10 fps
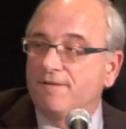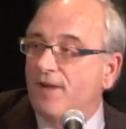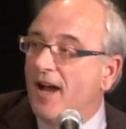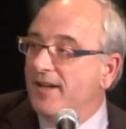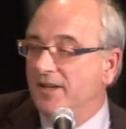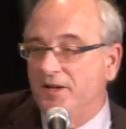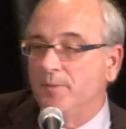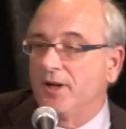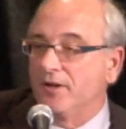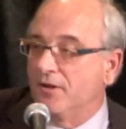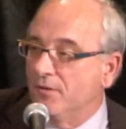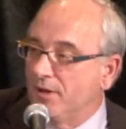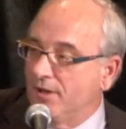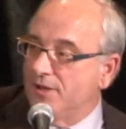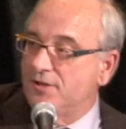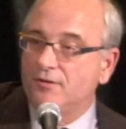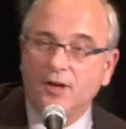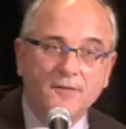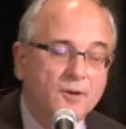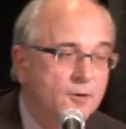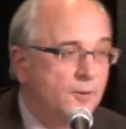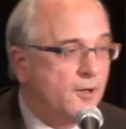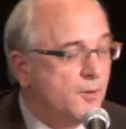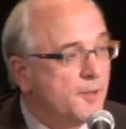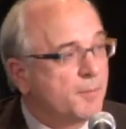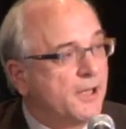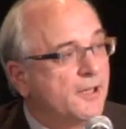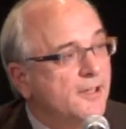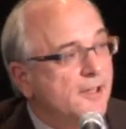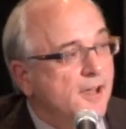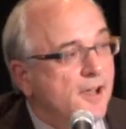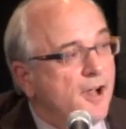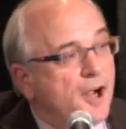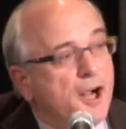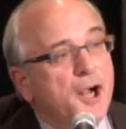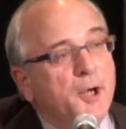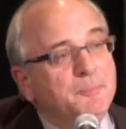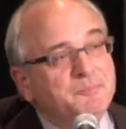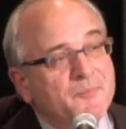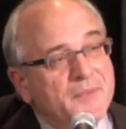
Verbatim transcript: find anybody to do it unless you drive all the way to Winnipeg. Um,